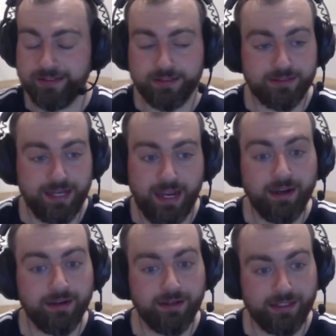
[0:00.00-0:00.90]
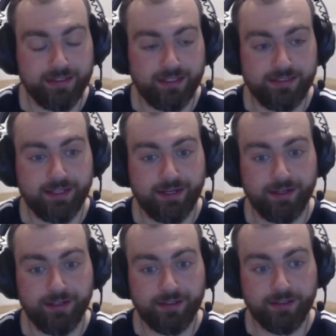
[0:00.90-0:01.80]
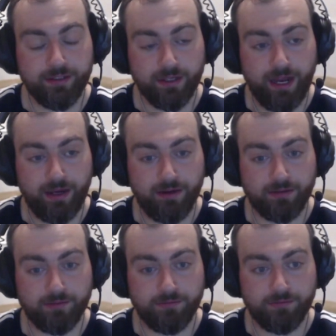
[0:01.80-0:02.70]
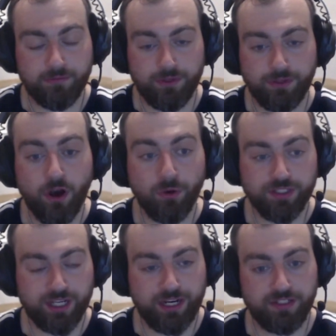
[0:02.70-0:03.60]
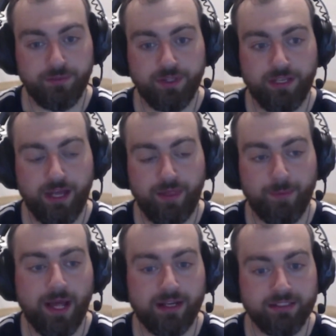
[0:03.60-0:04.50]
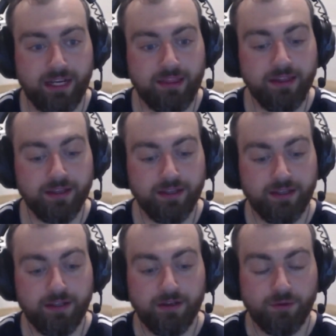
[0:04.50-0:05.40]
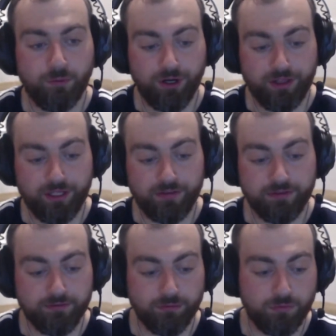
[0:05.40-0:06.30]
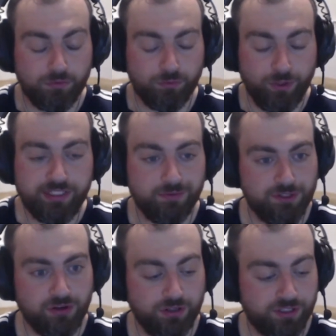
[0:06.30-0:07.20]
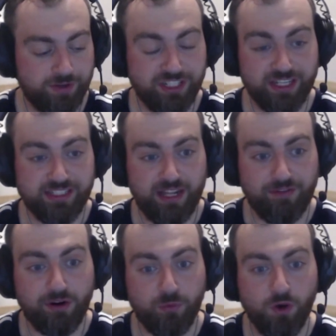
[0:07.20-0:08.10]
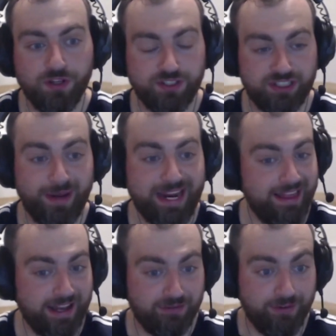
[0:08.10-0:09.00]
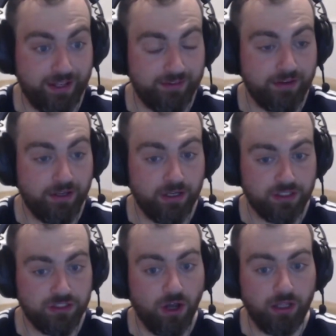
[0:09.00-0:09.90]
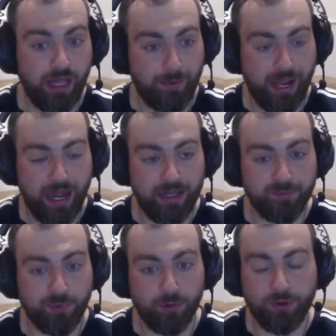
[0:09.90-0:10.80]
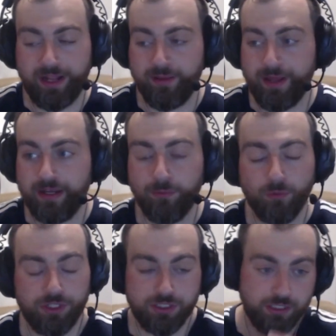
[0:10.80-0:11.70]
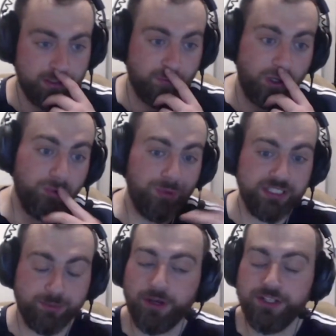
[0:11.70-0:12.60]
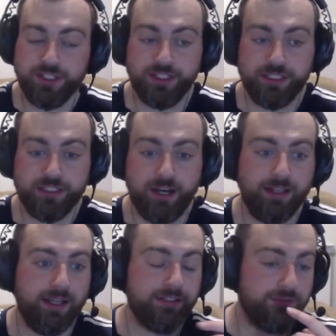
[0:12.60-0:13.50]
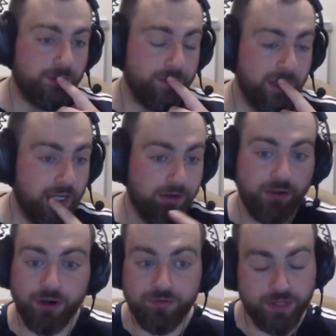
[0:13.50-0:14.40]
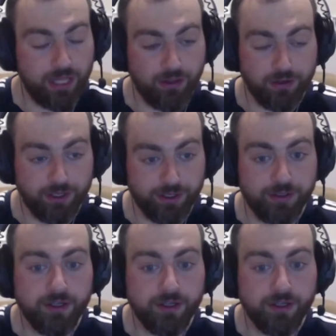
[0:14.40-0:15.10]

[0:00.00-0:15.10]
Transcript: 10 inside center and Noah's connection with the other backs. I think one of the reasons we struggled so much against South Africa was the speed of that defense, just not allowing any ball play at the back. Wallabies are posting these highlights from not even that long ago,